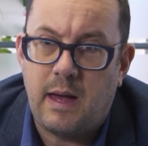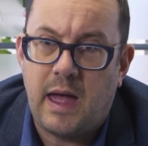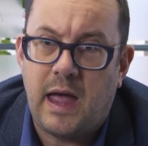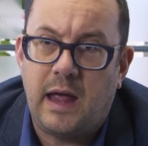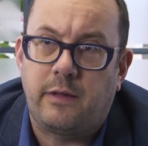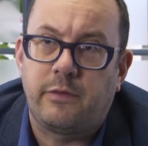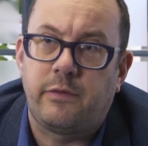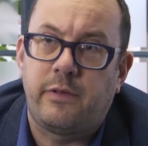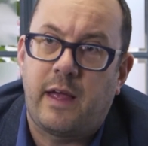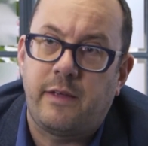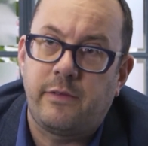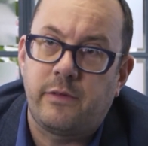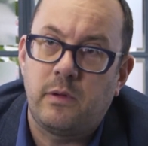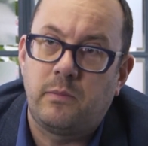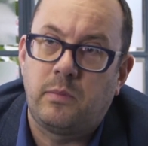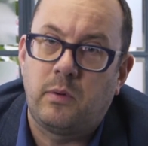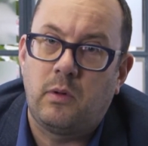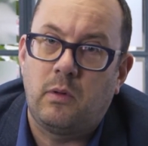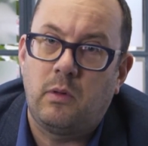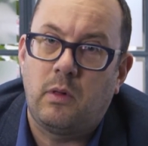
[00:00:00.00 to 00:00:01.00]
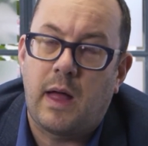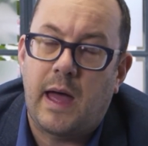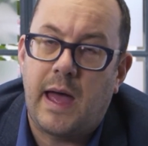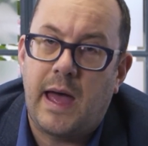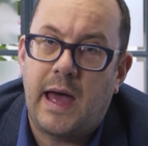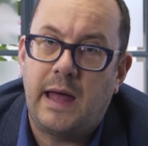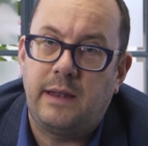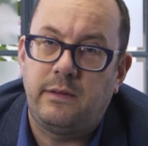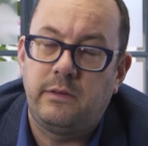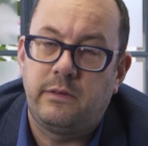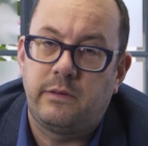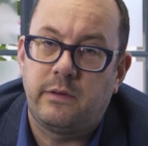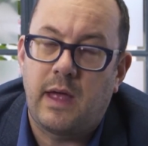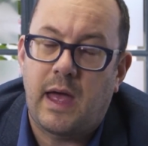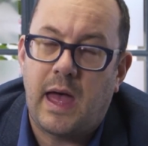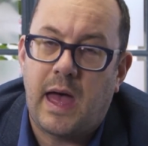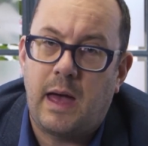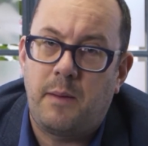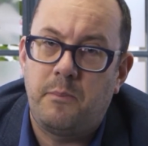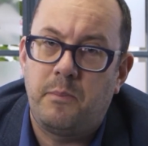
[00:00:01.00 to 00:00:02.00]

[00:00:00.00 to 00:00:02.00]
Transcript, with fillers: accessible and uh,